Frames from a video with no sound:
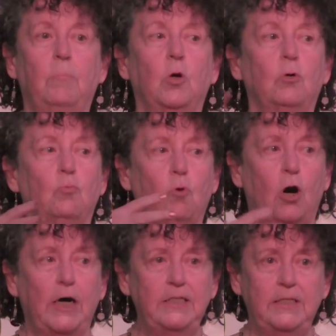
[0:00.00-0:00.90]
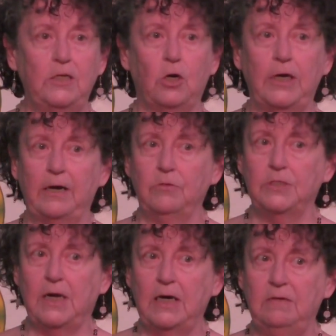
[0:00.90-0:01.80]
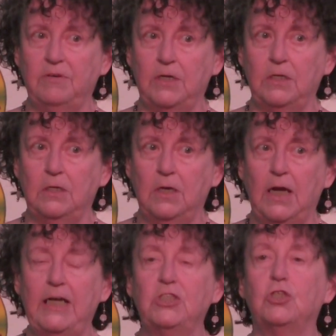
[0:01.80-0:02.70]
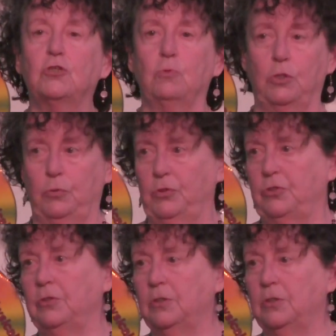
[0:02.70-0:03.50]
put rods in on either side of it, and screws.